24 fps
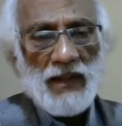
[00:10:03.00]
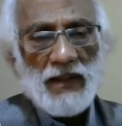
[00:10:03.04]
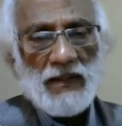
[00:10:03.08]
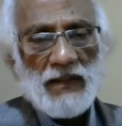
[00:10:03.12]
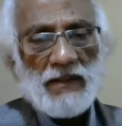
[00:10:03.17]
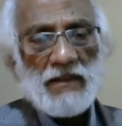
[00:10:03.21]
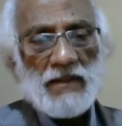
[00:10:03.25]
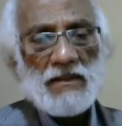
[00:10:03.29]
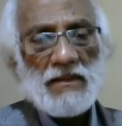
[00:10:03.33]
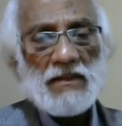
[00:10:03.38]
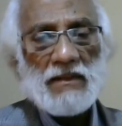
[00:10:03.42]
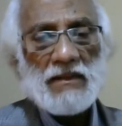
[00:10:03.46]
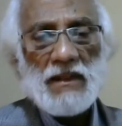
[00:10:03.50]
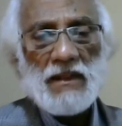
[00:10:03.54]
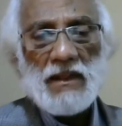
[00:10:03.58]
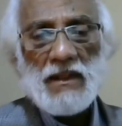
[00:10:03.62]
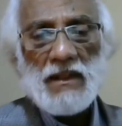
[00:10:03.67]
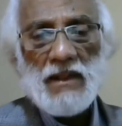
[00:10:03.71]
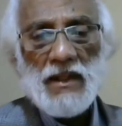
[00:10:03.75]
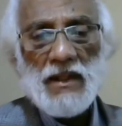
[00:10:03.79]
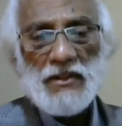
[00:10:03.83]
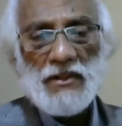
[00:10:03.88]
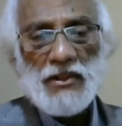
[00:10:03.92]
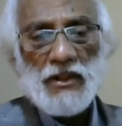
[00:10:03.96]
it is
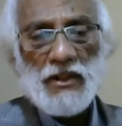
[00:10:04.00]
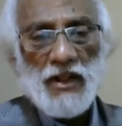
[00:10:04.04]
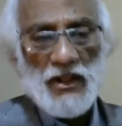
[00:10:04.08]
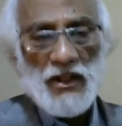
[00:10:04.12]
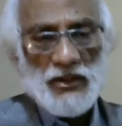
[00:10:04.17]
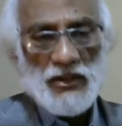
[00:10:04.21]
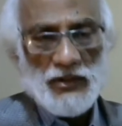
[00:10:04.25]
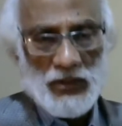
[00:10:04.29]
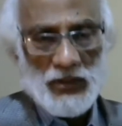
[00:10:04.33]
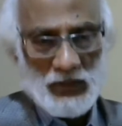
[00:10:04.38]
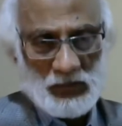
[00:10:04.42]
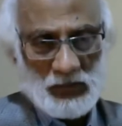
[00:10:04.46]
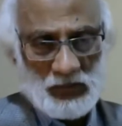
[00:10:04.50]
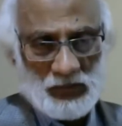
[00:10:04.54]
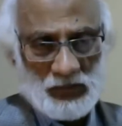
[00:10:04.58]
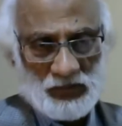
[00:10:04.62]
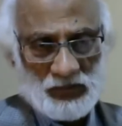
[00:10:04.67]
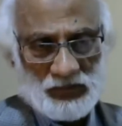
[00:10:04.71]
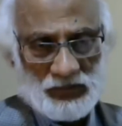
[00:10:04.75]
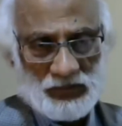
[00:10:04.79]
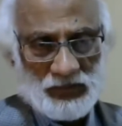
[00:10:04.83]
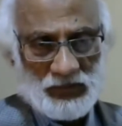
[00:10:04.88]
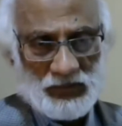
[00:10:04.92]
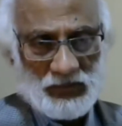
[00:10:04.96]
the education.
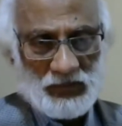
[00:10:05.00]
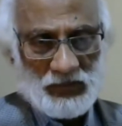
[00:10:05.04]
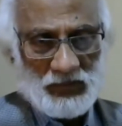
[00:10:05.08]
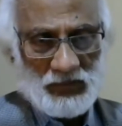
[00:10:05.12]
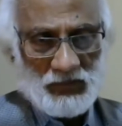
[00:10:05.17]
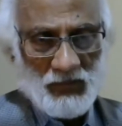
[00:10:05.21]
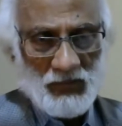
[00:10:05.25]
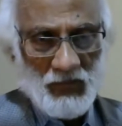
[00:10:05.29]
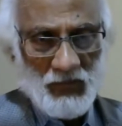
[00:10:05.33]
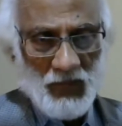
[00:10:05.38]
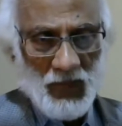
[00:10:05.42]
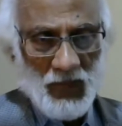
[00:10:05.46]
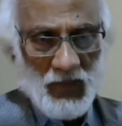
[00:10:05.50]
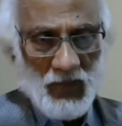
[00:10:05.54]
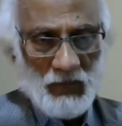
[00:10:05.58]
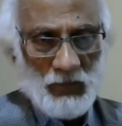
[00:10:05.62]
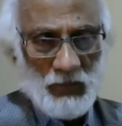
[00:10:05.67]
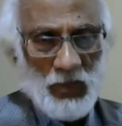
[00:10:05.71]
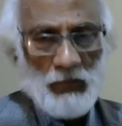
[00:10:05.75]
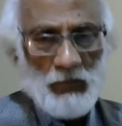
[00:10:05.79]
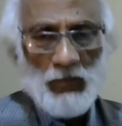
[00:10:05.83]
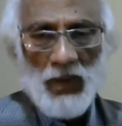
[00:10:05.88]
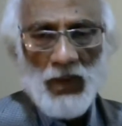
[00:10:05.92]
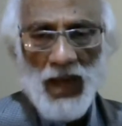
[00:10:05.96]

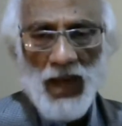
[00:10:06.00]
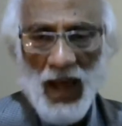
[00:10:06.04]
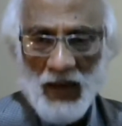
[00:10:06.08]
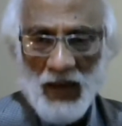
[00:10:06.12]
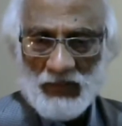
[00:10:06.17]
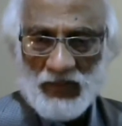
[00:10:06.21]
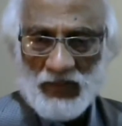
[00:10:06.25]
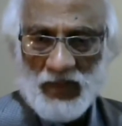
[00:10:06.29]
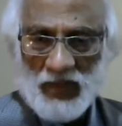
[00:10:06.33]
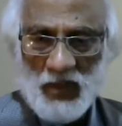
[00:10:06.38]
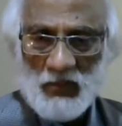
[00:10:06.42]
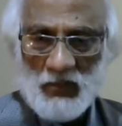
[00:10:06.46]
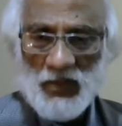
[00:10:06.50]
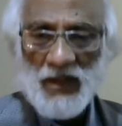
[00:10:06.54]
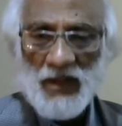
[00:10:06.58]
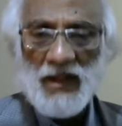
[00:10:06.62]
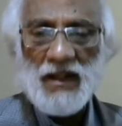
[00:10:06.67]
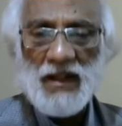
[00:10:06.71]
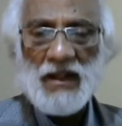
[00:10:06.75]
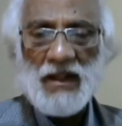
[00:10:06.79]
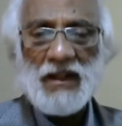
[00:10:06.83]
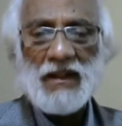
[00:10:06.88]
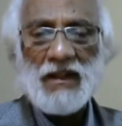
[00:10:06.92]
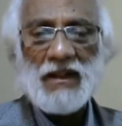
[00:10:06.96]
People have to
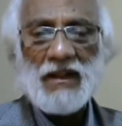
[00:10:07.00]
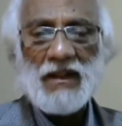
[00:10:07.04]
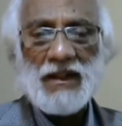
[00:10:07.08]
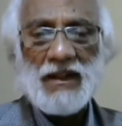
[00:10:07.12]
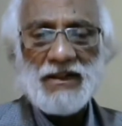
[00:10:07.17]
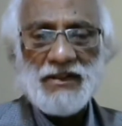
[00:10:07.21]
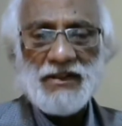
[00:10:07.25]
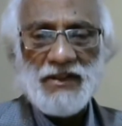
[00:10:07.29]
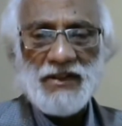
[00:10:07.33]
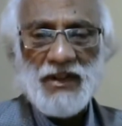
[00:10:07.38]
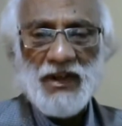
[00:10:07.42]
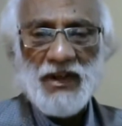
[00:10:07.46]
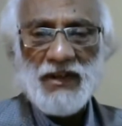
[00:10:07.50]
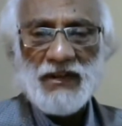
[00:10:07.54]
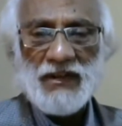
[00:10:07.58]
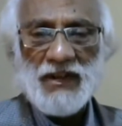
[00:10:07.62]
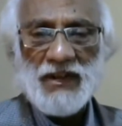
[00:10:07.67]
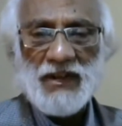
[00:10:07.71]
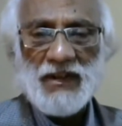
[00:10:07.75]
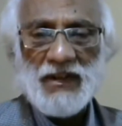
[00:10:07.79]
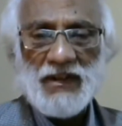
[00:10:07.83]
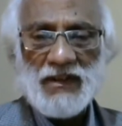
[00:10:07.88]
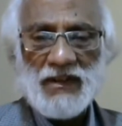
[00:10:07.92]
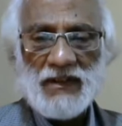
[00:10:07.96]
be
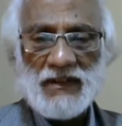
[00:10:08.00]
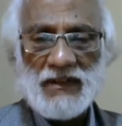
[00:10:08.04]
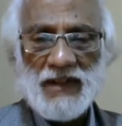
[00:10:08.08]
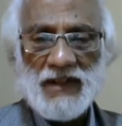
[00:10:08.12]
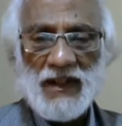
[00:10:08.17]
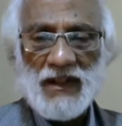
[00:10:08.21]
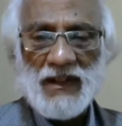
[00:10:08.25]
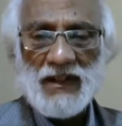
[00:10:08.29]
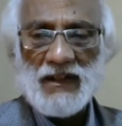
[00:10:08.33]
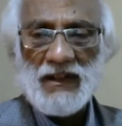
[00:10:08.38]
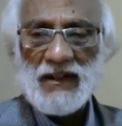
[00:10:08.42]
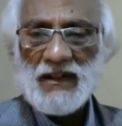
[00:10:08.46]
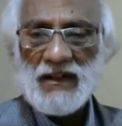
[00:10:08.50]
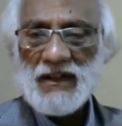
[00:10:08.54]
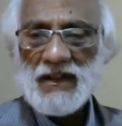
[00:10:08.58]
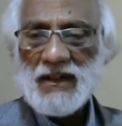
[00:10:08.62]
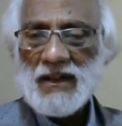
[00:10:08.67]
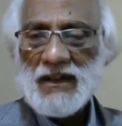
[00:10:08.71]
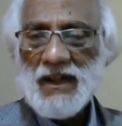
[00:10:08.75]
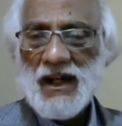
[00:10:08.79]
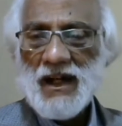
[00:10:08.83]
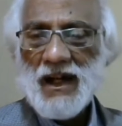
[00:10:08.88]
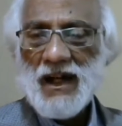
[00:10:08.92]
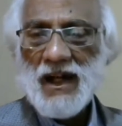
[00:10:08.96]
educated. Uh,
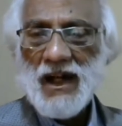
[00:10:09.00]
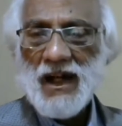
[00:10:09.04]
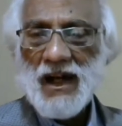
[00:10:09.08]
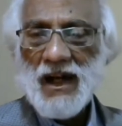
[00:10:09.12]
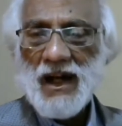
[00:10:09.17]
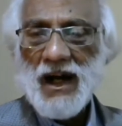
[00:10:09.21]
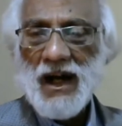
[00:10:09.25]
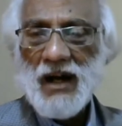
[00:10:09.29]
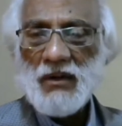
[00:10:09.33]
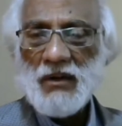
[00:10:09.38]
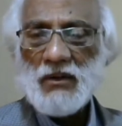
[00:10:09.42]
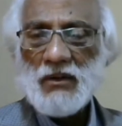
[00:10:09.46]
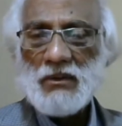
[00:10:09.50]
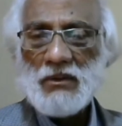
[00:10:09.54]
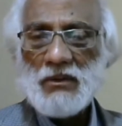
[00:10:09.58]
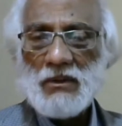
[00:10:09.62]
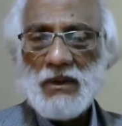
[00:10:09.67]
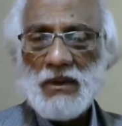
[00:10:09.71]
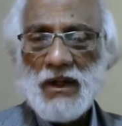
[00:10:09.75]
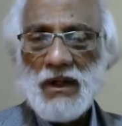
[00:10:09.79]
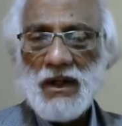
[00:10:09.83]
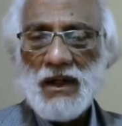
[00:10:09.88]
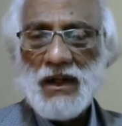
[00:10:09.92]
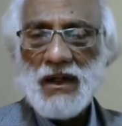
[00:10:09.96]
how
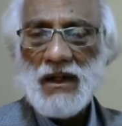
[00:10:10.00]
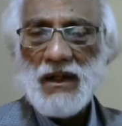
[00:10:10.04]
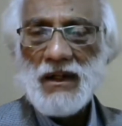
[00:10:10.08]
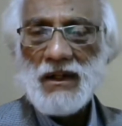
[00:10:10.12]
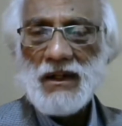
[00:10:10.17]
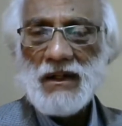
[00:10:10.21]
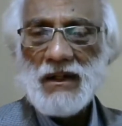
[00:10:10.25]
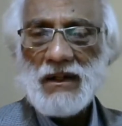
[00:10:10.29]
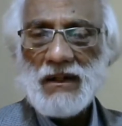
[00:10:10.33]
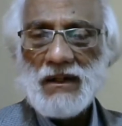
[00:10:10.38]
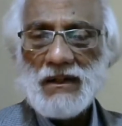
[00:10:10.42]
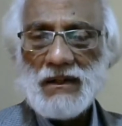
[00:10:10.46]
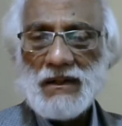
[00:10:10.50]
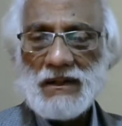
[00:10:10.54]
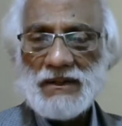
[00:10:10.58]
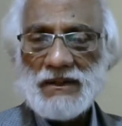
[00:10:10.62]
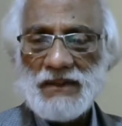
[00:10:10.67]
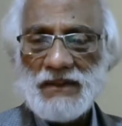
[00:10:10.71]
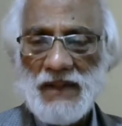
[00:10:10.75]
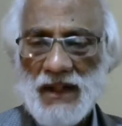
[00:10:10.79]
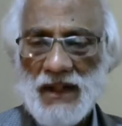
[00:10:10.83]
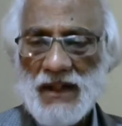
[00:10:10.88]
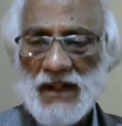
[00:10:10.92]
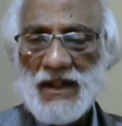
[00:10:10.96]
uh,
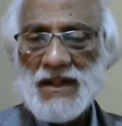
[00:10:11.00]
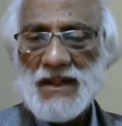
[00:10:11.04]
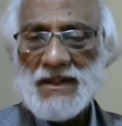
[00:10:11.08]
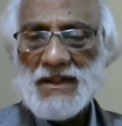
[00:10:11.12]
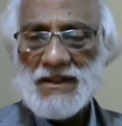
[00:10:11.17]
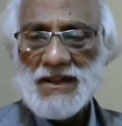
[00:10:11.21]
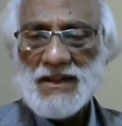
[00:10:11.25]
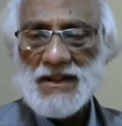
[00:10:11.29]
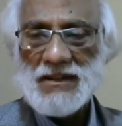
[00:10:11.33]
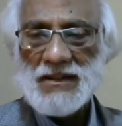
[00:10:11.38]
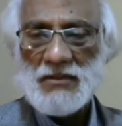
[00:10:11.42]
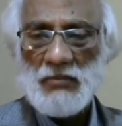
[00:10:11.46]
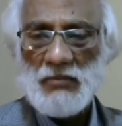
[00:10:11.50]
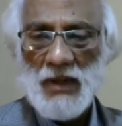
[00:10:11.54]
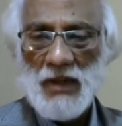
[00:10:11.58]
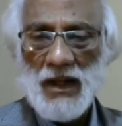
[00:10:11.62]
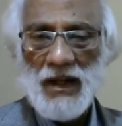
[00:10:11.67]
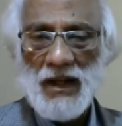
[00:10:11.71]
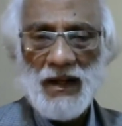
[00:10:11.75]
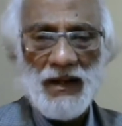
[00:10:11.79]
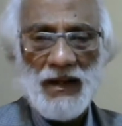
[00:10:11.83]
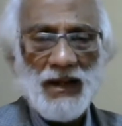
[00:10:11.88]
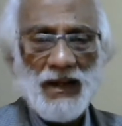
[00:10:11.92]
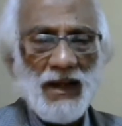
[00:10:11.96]
serious is
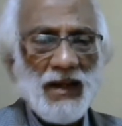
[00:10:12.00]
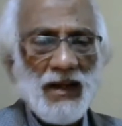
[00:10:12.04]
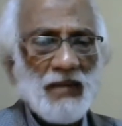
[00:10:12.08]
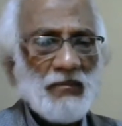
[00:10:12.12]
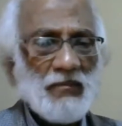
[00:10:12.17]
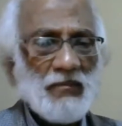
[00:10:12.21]
malaria.